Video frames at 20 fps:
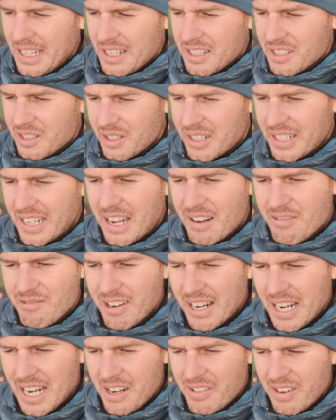So I'm going to get
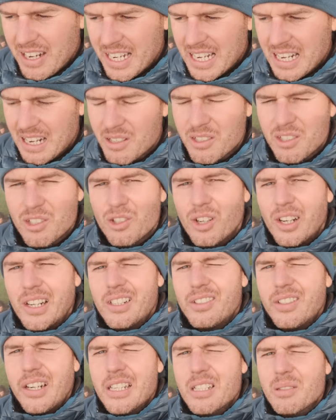really, really close and try
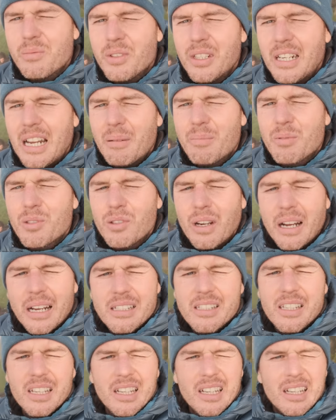and create something
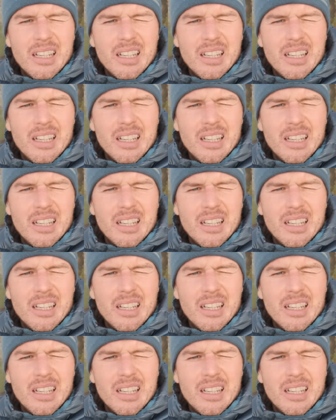abstract.